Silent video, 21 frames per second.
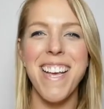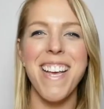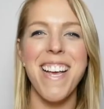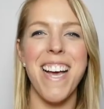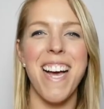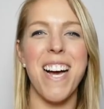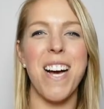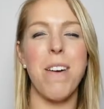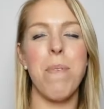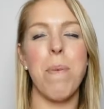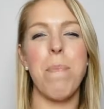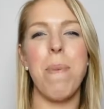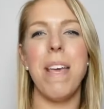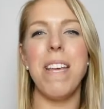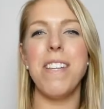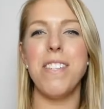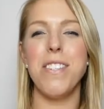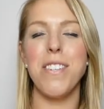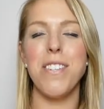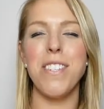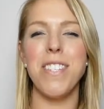It
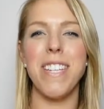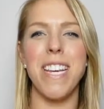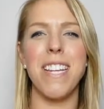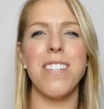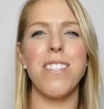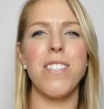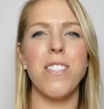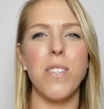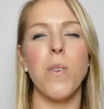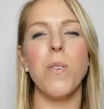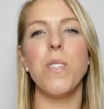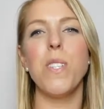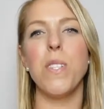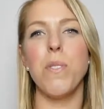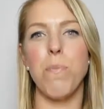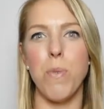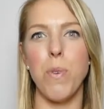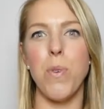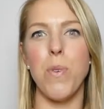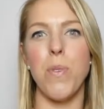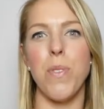makes your skin so
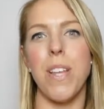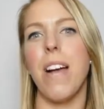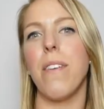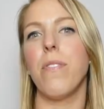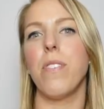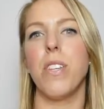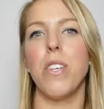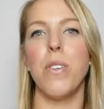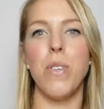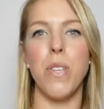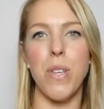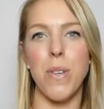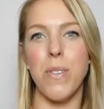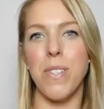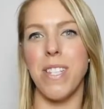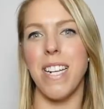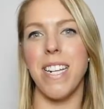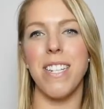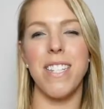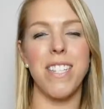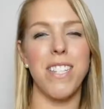smooth after you
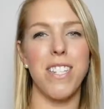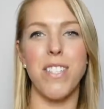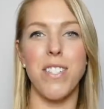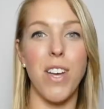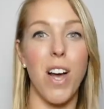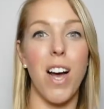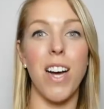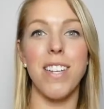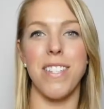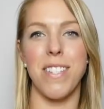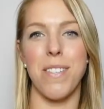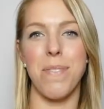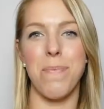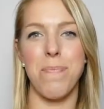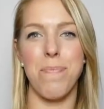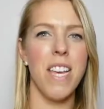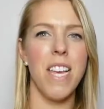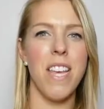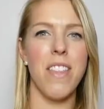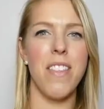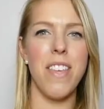use it. It's just
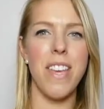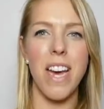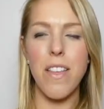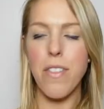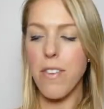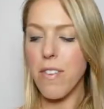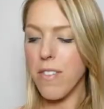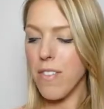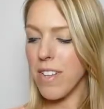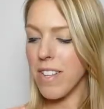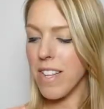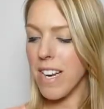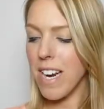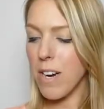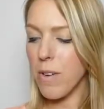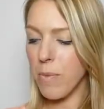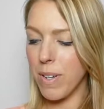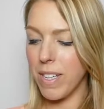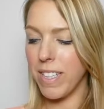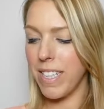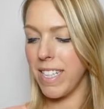awesome. The other thing that I
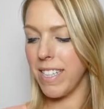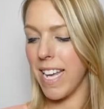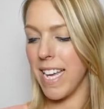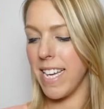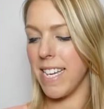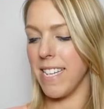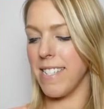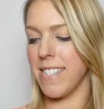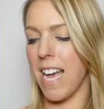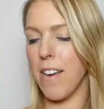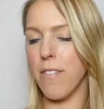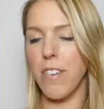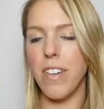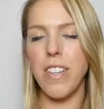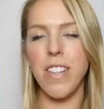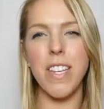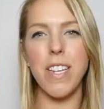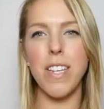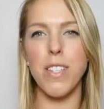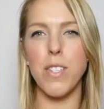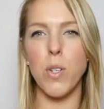really like is
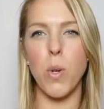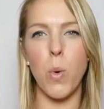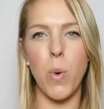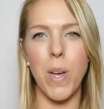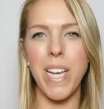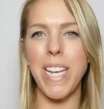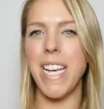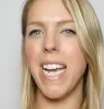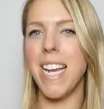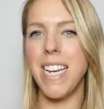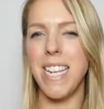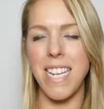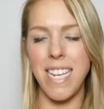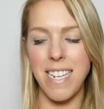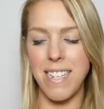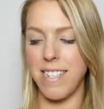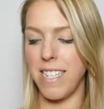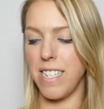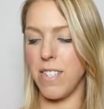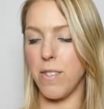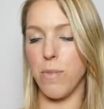everything is quick and
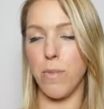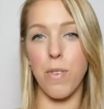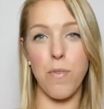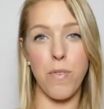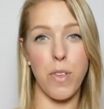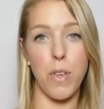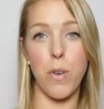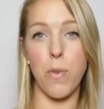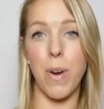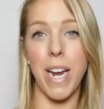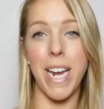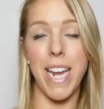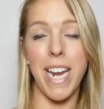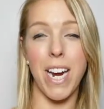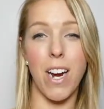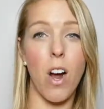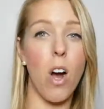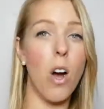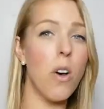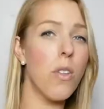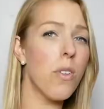easy to review right
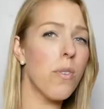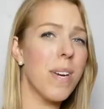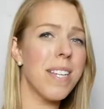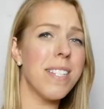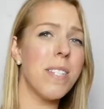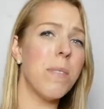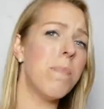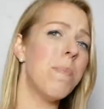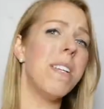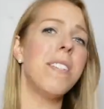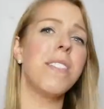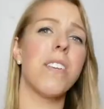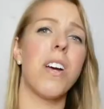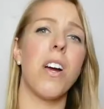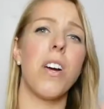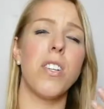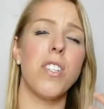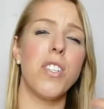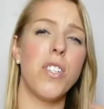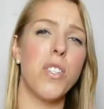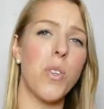here. All the recipes
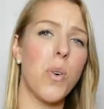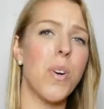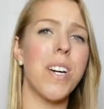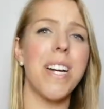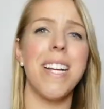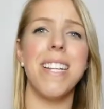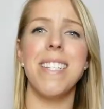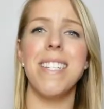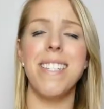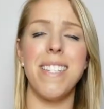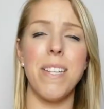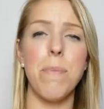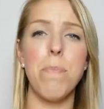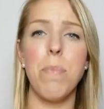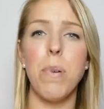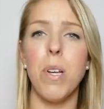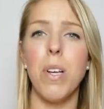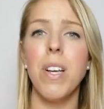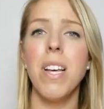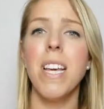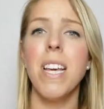are short and simple.